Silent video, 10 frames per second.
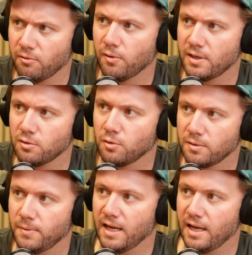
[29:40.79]
We've always
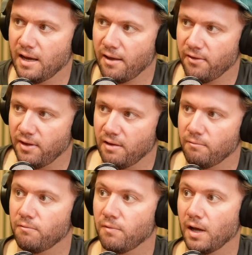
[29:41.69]
talked about how
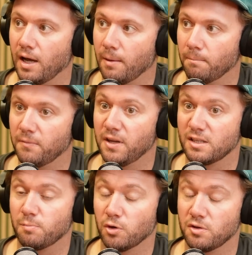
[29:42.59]
their
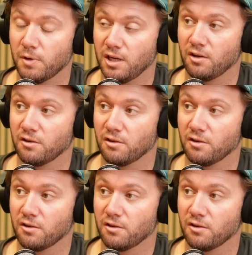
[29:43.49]
spodumene